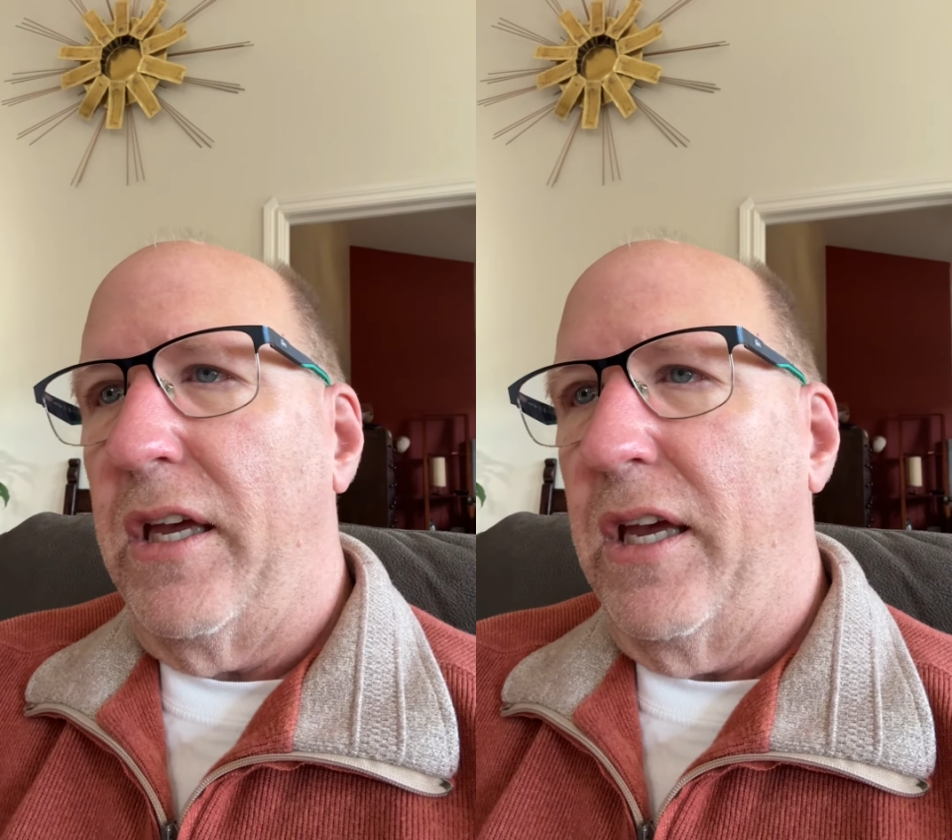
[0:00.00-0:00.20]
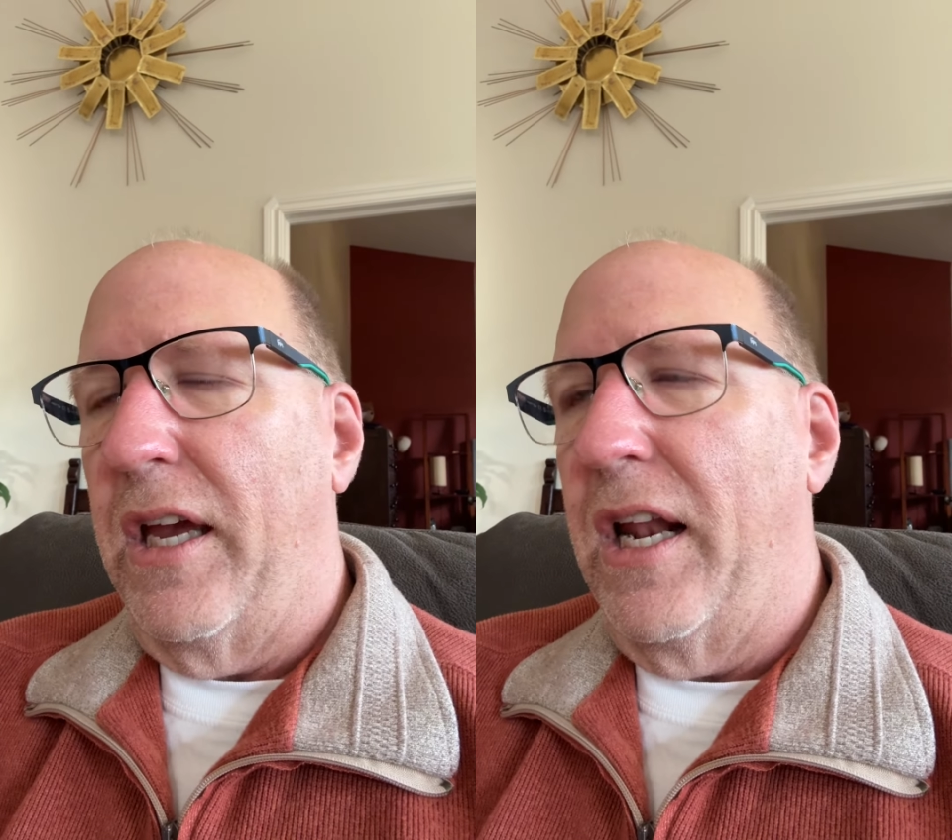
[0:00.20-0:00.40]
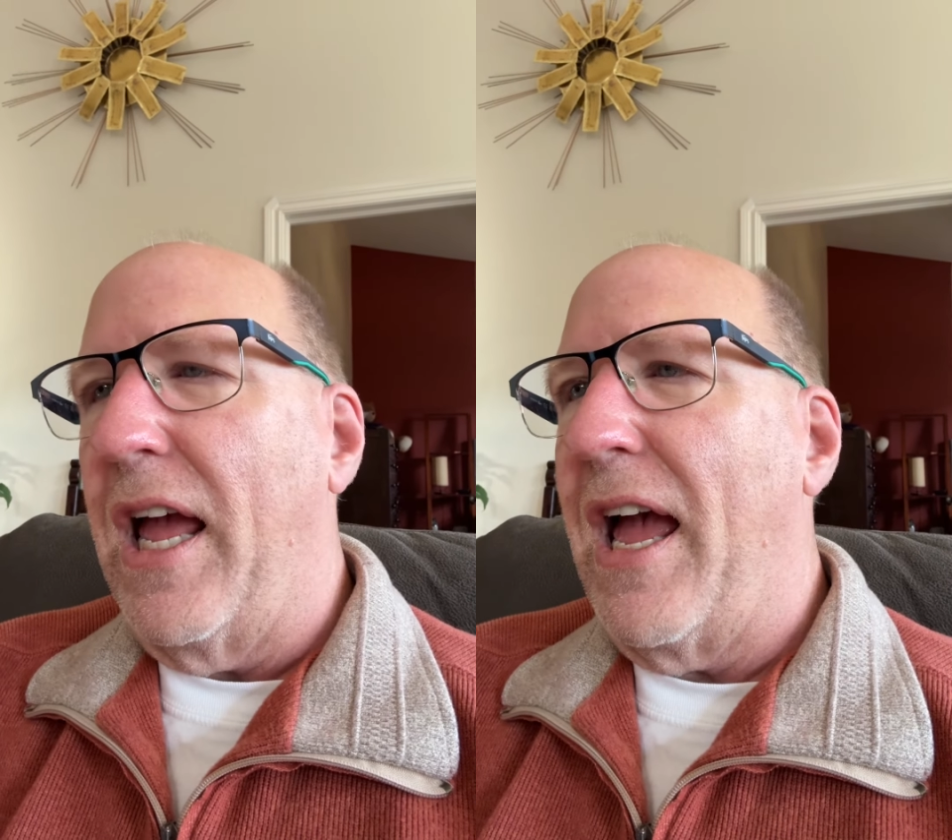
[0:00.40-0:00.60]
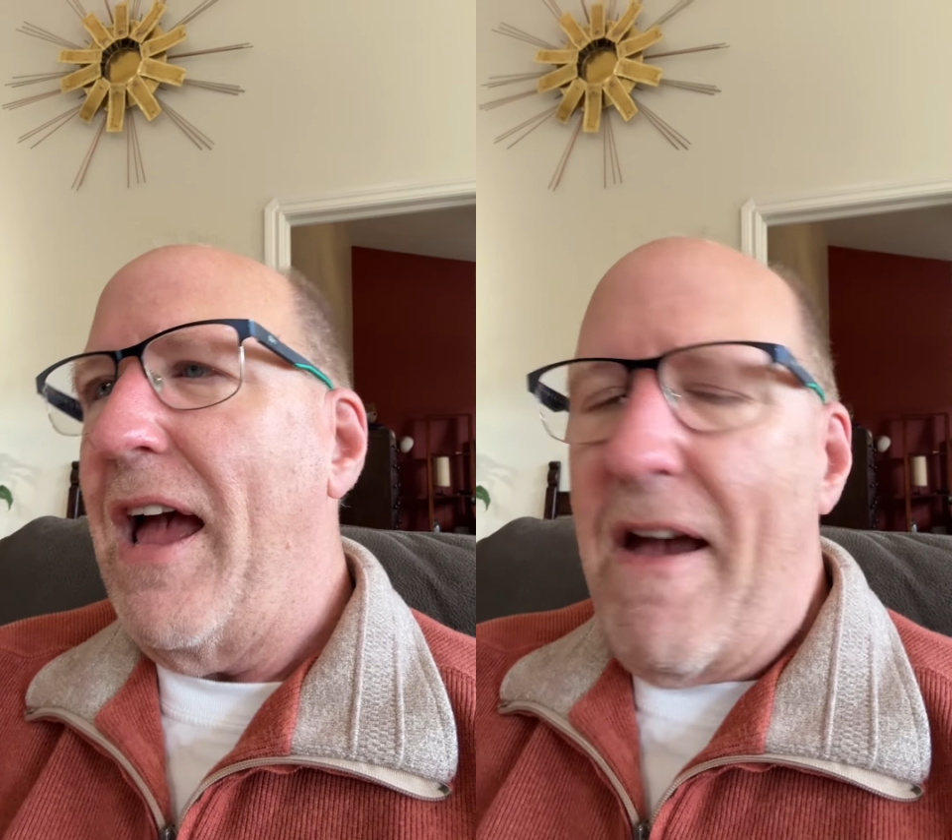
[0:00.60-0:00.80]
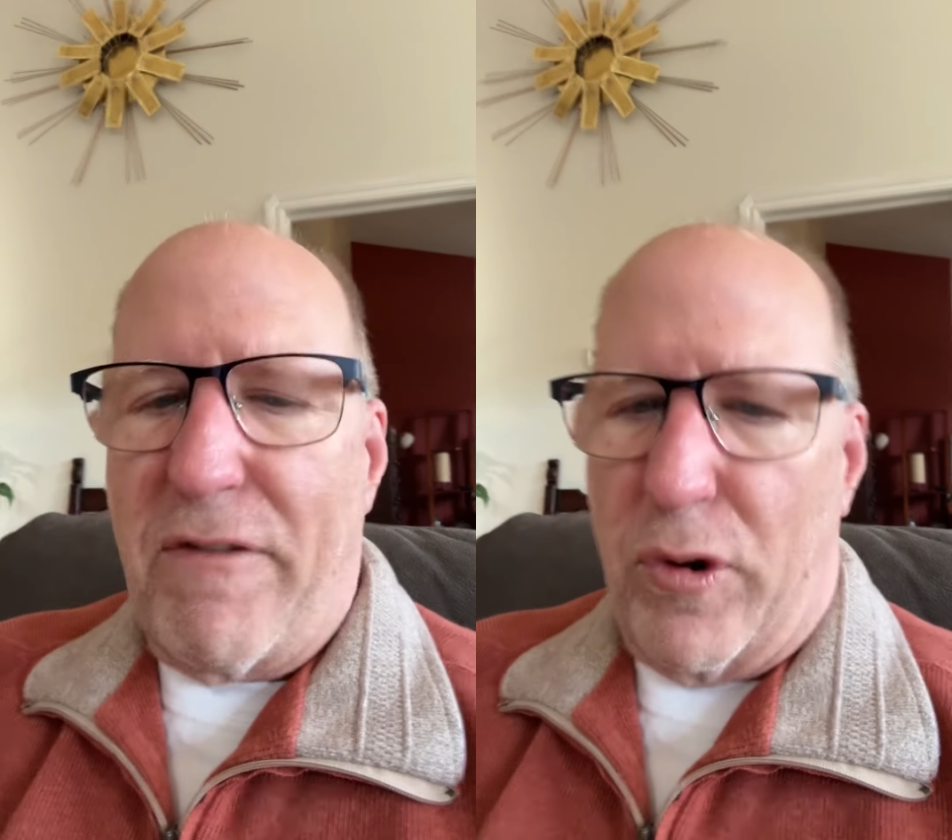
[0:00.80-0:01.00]
and
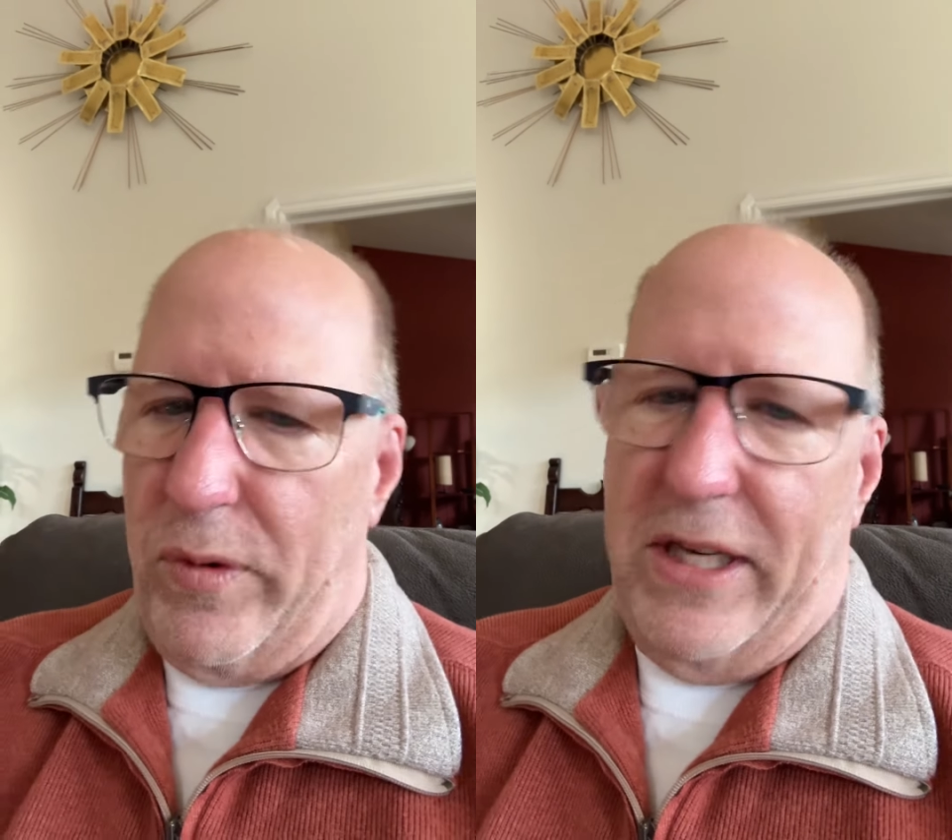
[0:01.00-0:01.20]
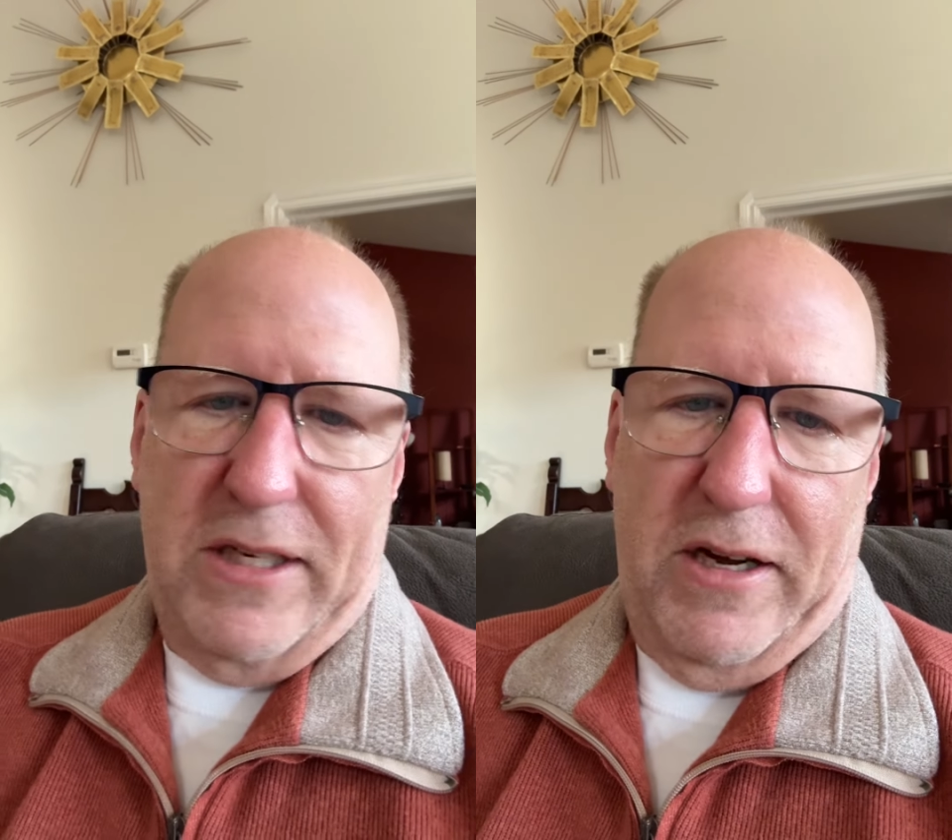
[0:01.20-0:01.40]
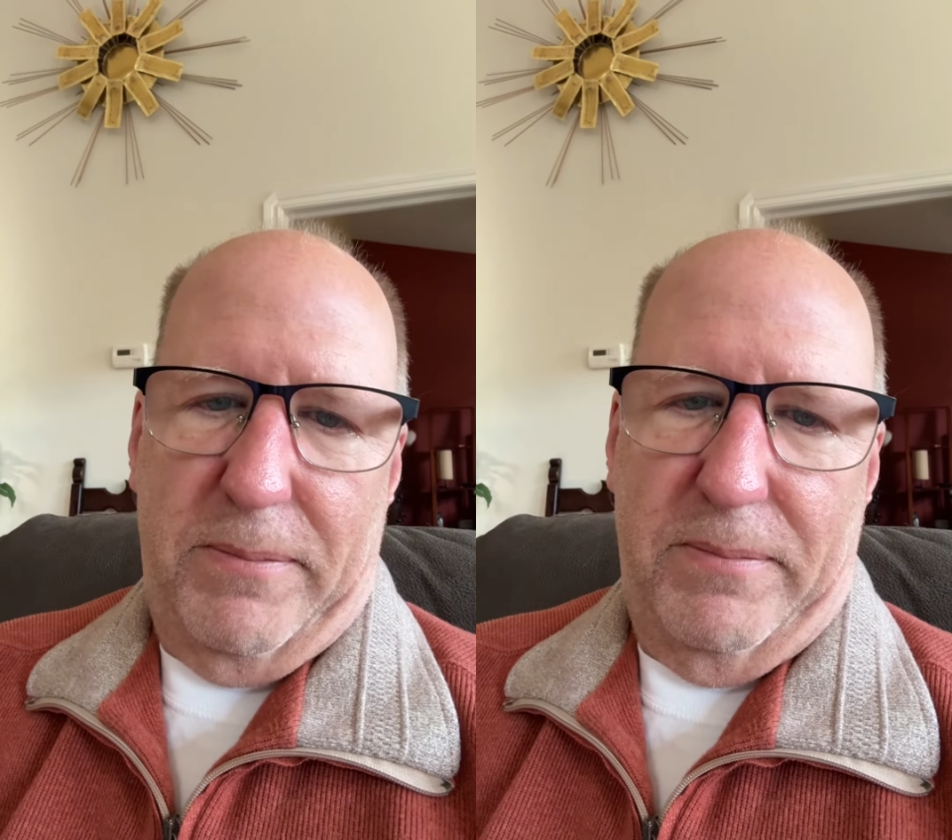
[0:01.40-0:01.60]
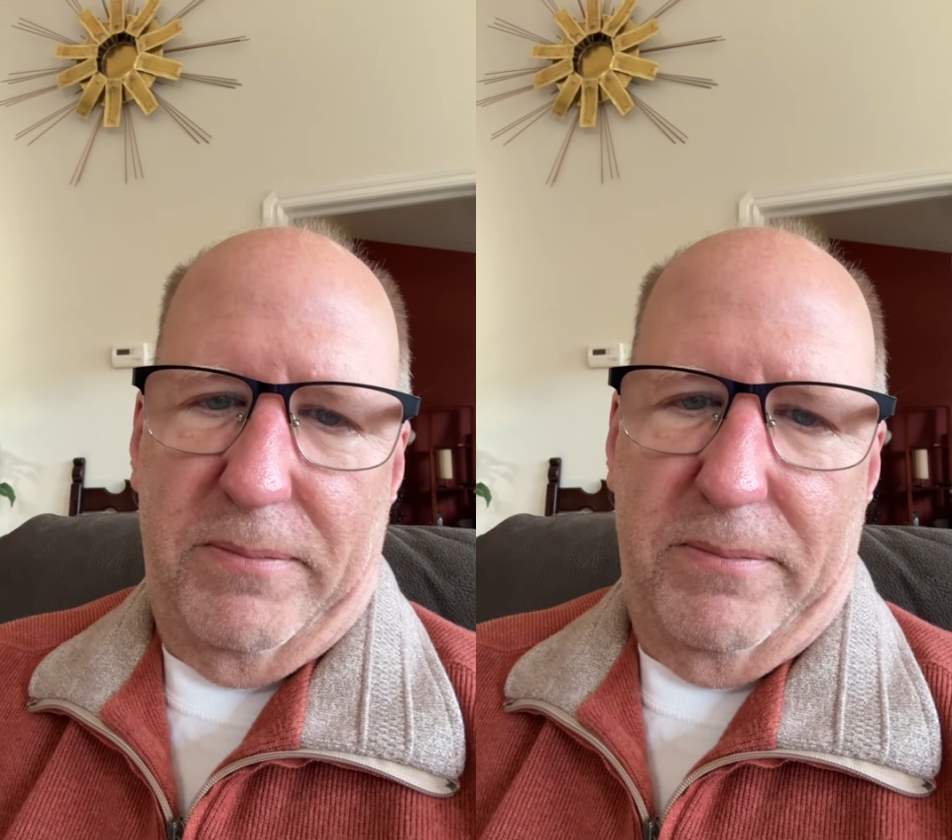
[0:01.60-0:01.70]
every time